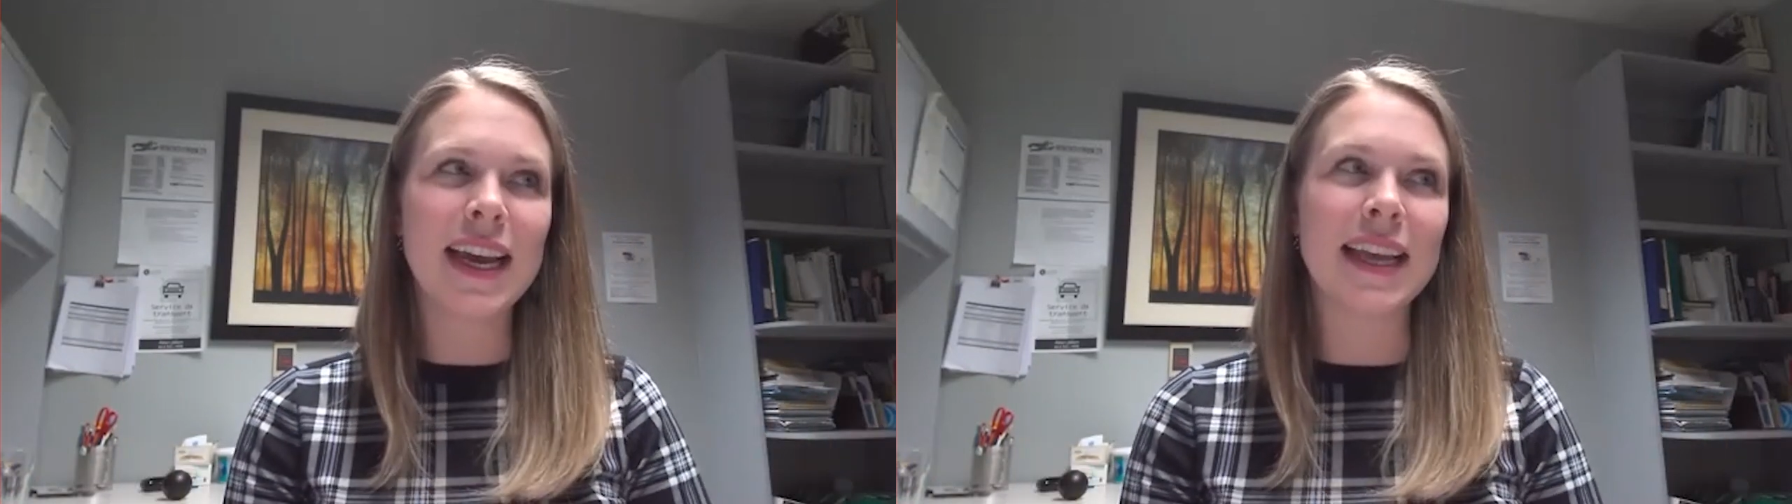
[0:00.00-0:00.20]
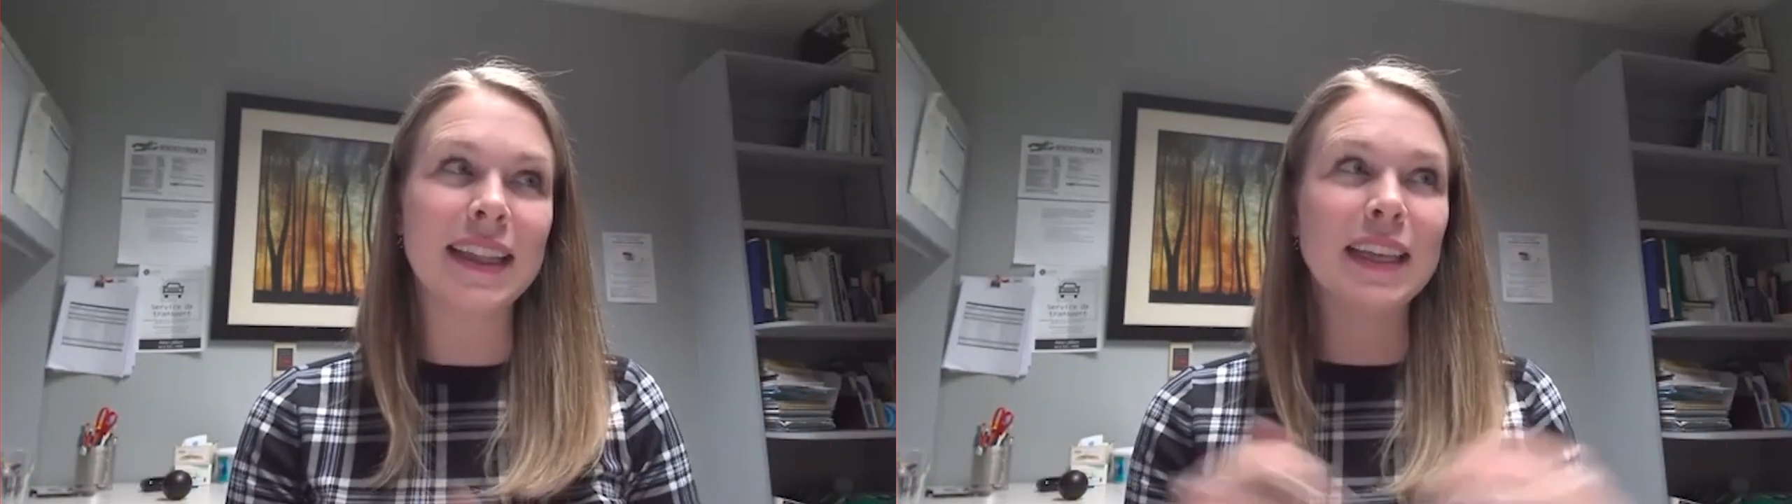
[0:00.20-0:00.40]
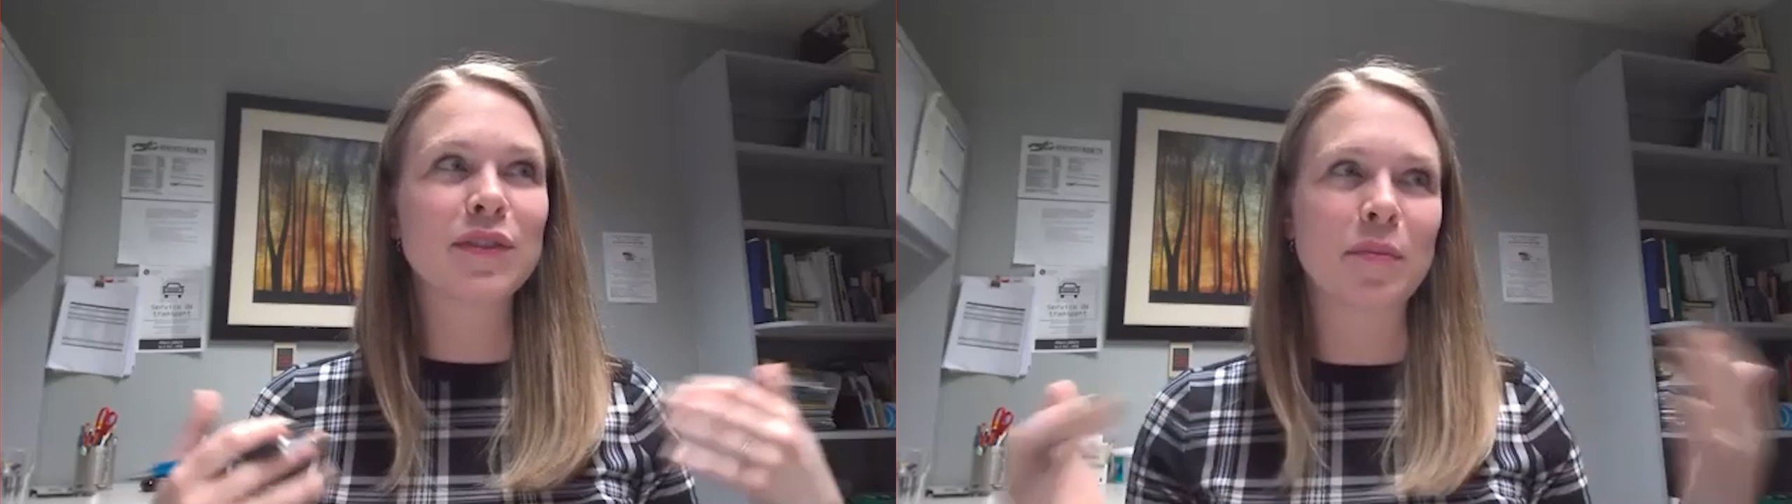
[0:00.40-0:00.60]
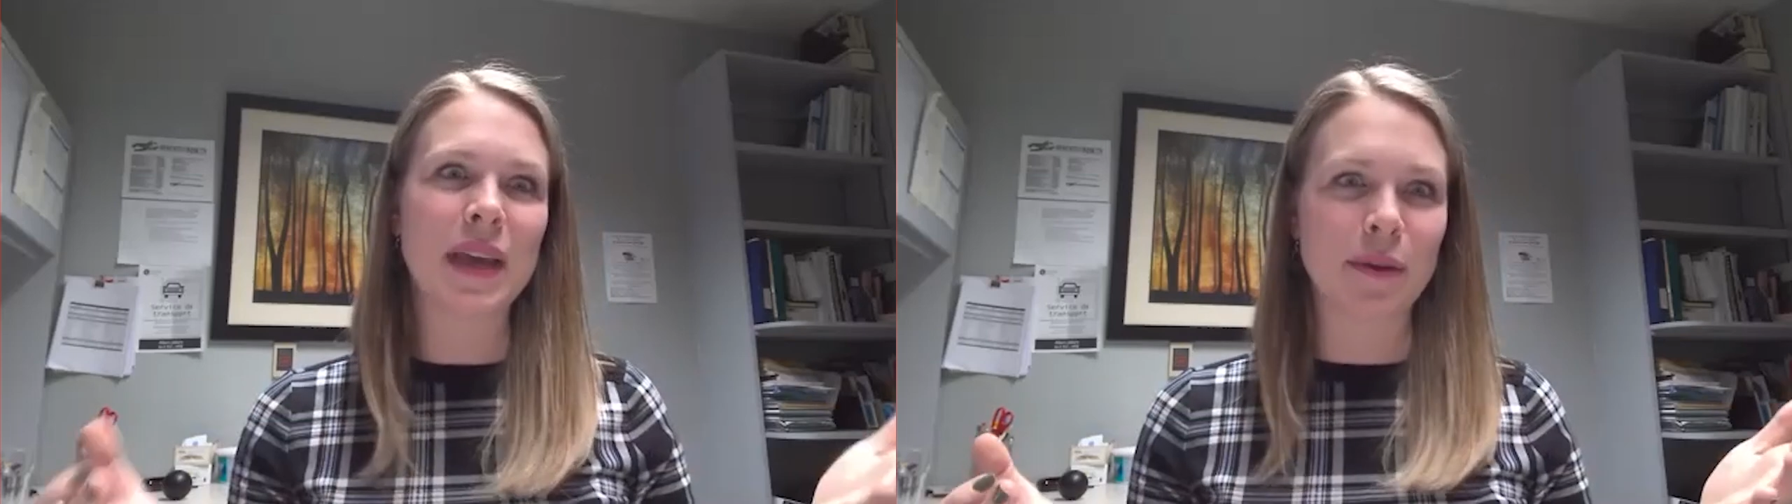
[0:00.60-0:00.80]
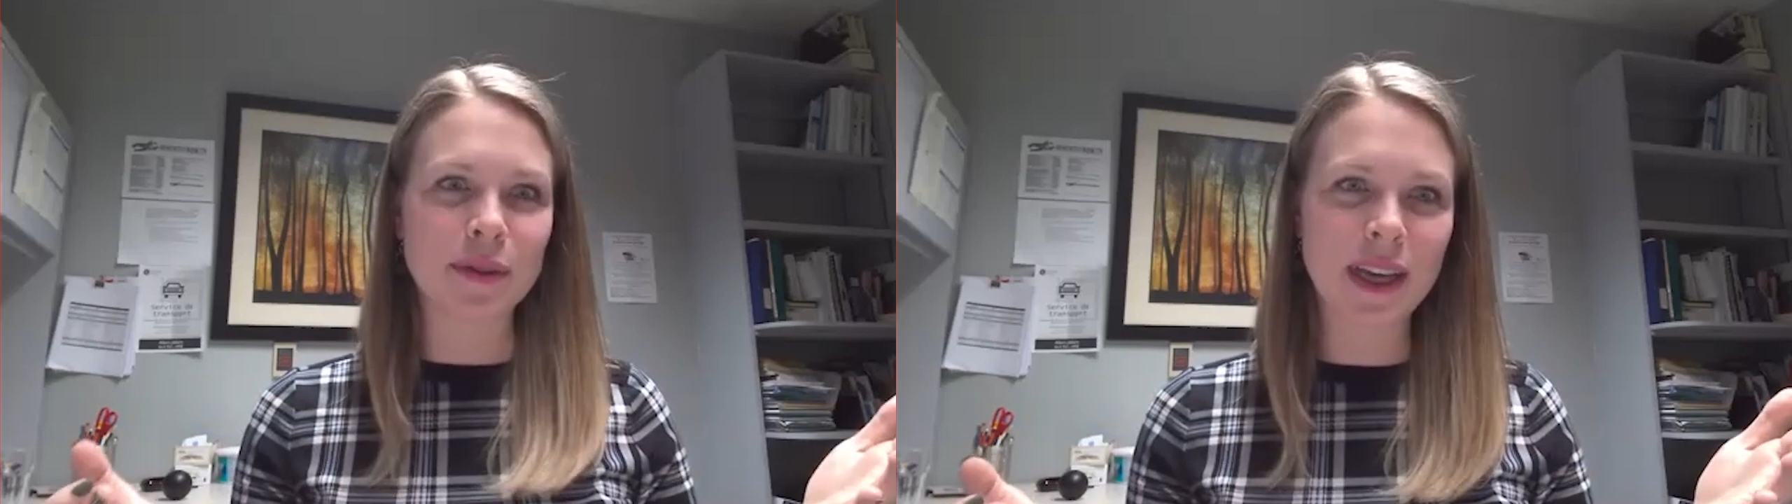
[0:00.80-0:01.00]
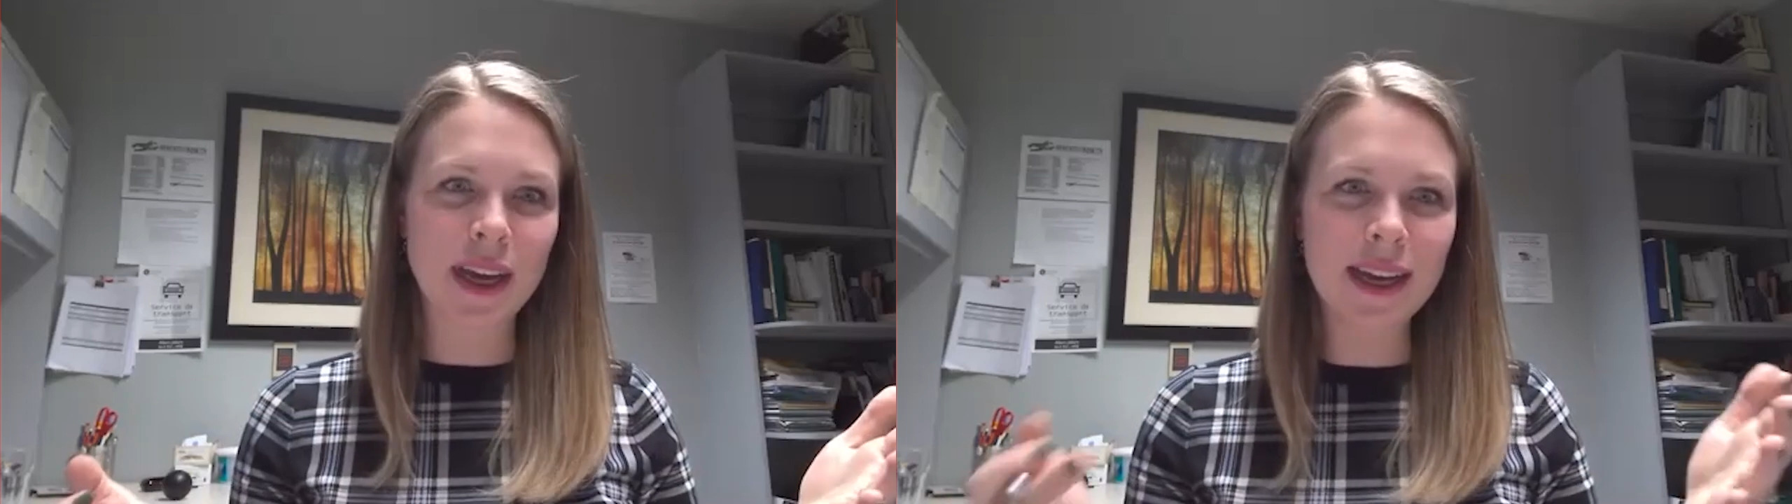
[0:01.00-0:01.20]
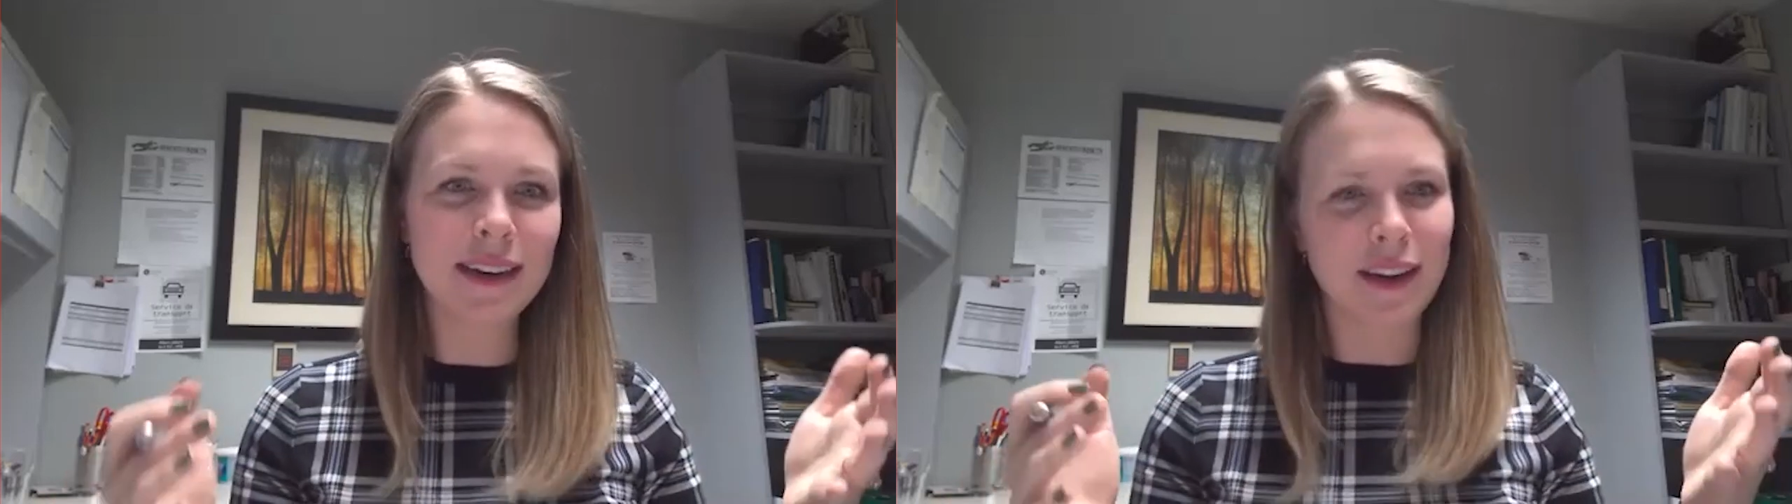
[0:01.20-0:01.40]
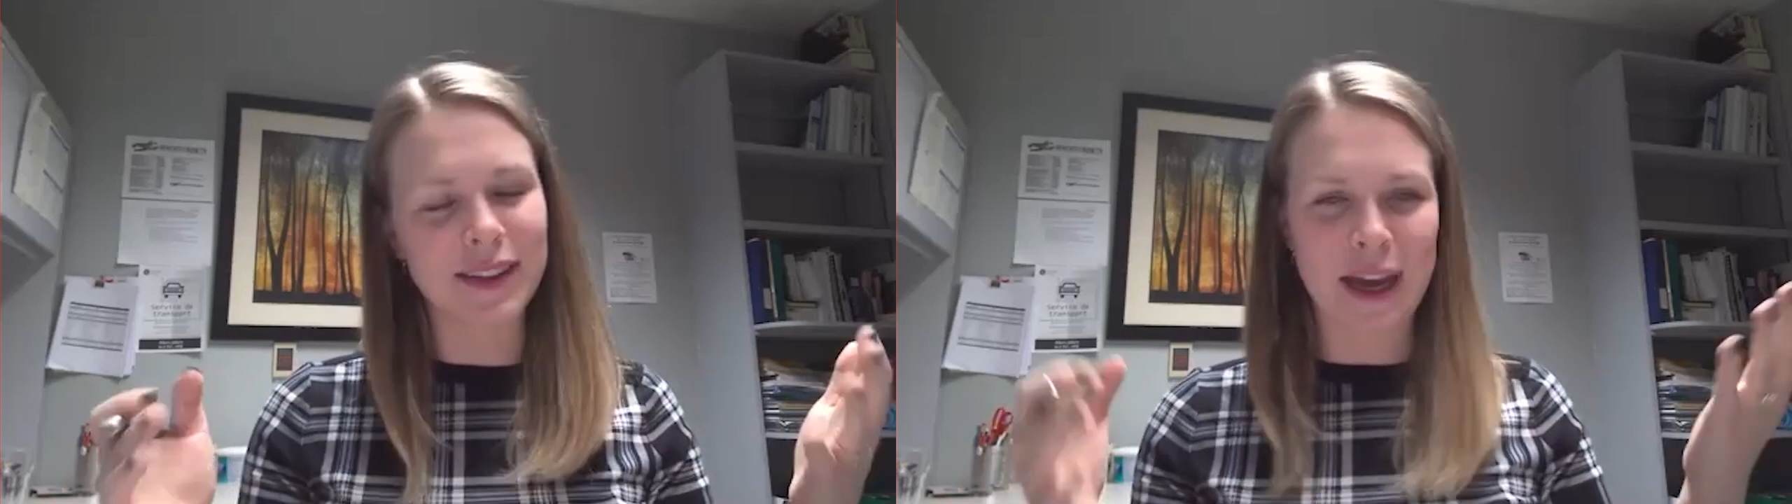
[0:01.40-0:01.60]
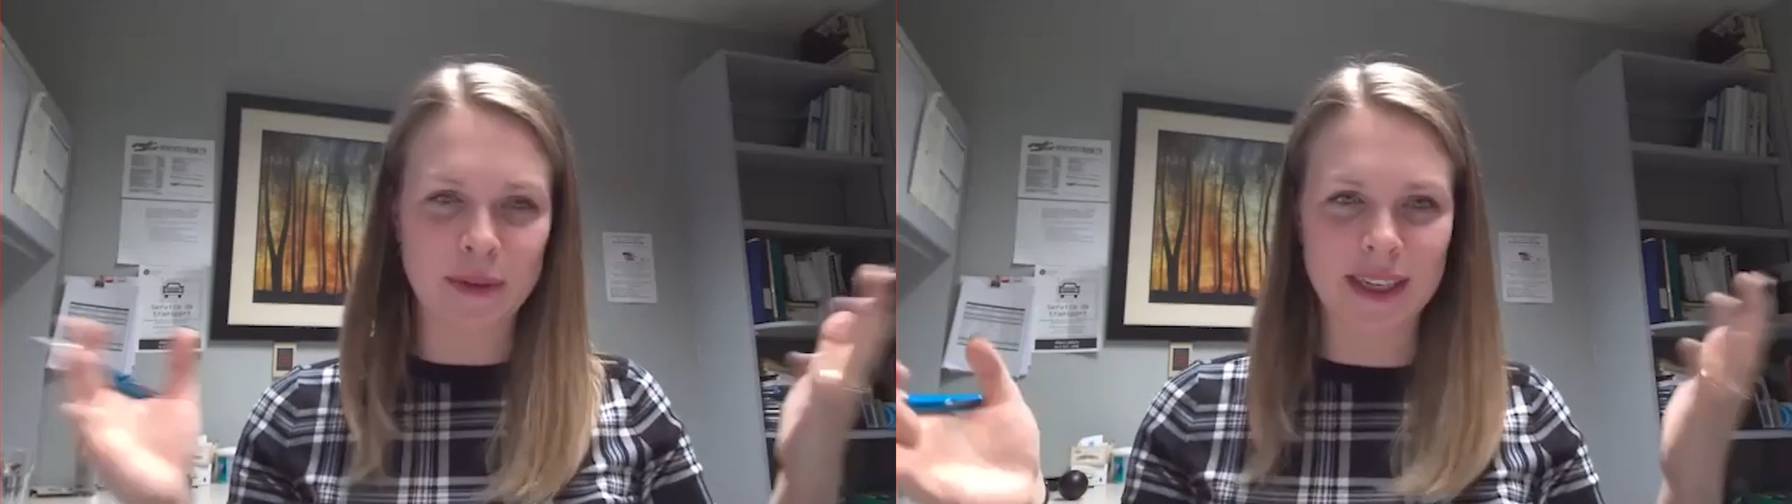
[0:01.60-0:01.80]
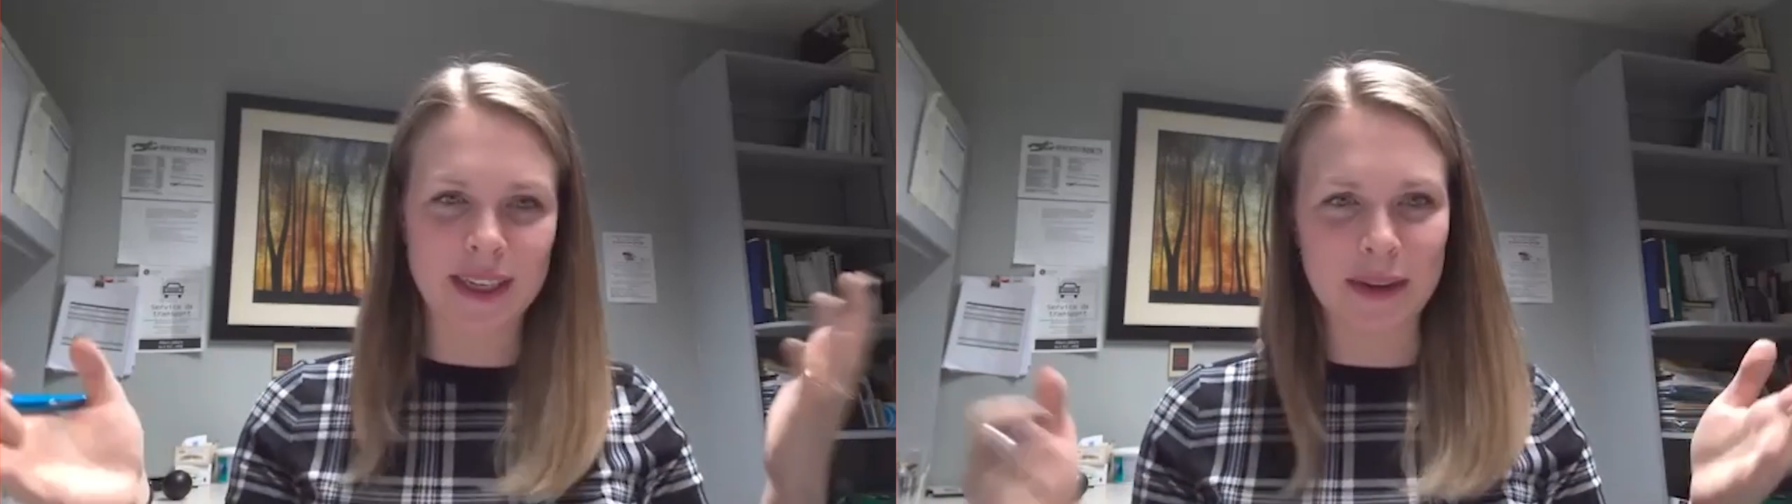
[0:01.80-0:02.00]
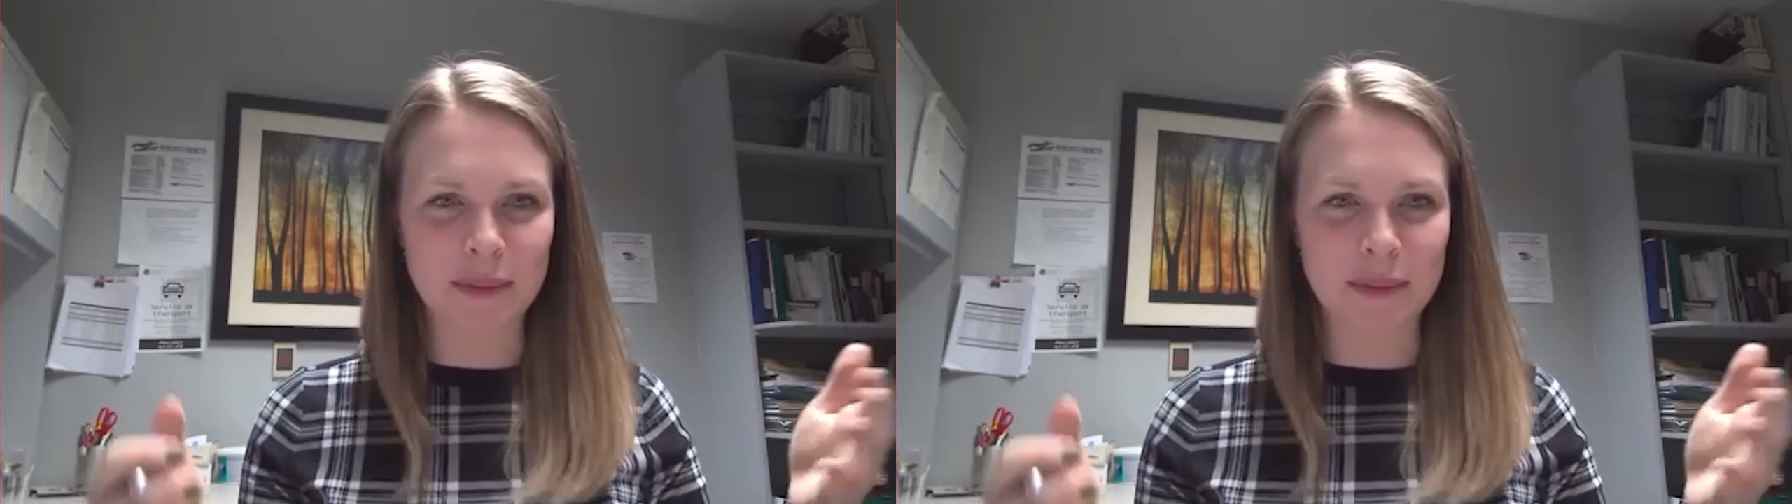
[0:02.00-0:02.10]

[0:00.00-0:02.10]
at least from the outside, not the outside,